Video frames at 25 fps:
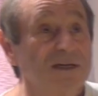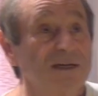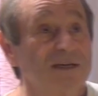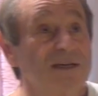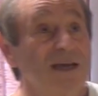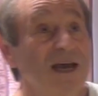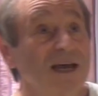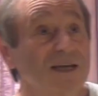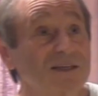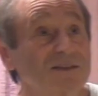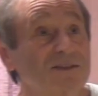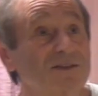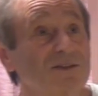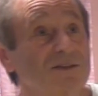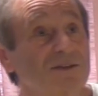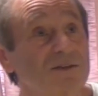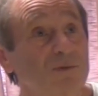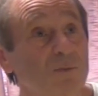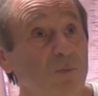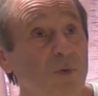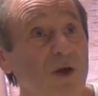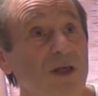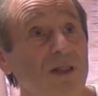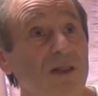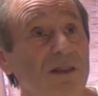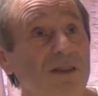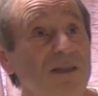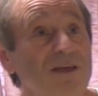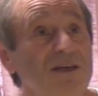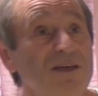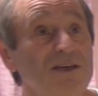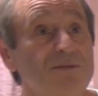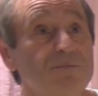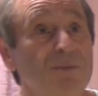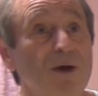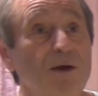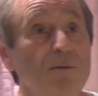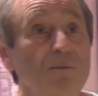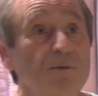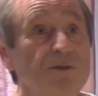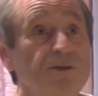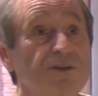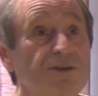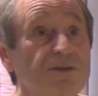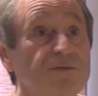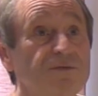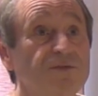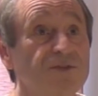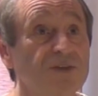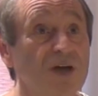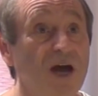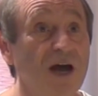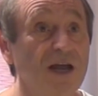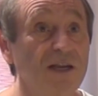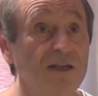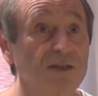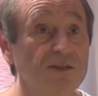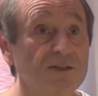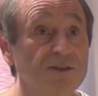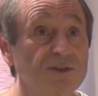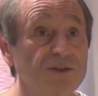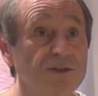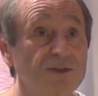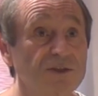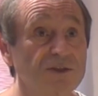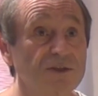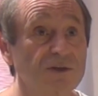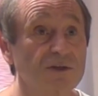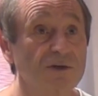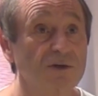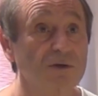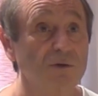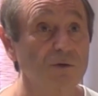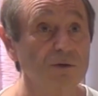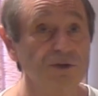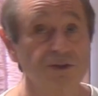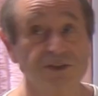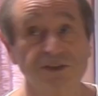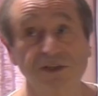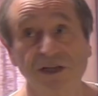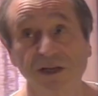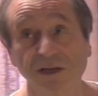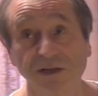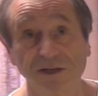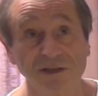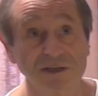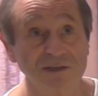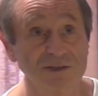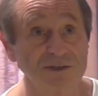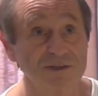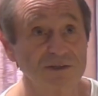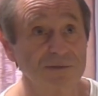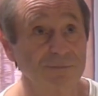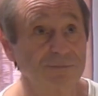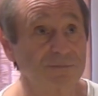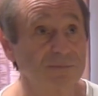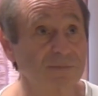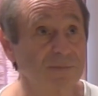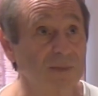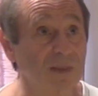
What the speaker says: Yes, well, these moments of silence or stillness